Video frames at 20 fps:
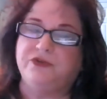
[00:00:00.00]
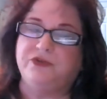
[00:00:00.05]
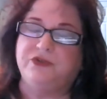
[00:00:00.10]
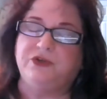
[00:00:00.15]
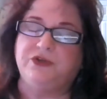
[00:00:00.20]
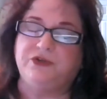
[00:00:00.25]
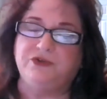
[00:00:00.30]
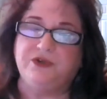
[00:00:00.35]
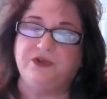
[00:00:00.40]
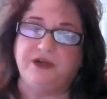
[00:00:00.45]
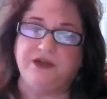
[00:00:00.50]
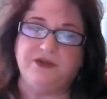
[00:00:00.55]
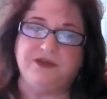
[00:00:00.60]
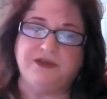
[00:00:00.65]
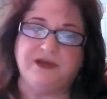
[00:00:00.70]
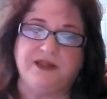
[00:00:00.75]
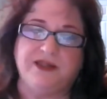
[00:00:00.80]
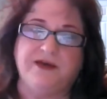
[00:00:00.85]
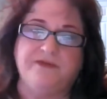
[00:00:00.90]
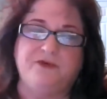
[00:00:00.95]
to you. Can you
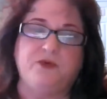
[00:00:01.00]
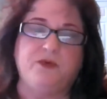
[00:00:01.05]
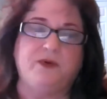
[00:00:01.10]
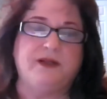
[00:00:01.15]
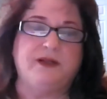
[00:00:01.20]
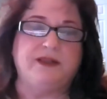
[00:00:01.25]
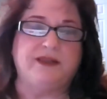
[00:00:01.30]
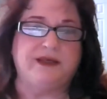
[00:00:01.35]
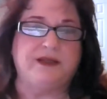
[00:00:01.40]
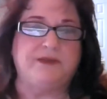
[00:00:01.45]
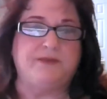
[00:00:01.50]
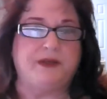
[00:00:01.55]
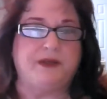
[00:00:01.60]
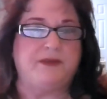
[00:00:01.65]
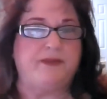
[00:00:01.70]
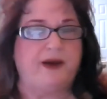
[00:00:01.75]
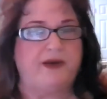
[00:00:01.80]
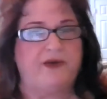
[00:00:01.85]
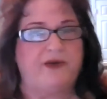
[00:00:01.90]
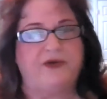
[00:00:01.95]
tell everyone a little bit
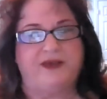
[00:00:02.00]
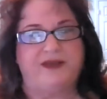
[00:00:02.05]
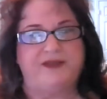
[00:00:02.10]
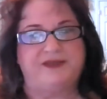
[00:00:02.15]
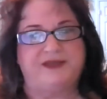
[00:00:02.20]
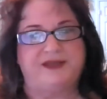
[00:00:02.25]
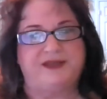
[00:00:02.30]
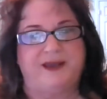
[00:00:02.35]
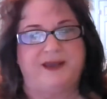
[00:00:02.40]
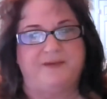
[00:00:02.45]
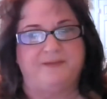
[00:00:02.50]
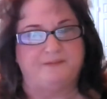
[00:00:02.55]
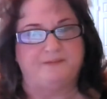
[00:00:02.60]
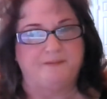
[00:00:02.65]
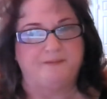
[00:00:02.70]
about our guest today?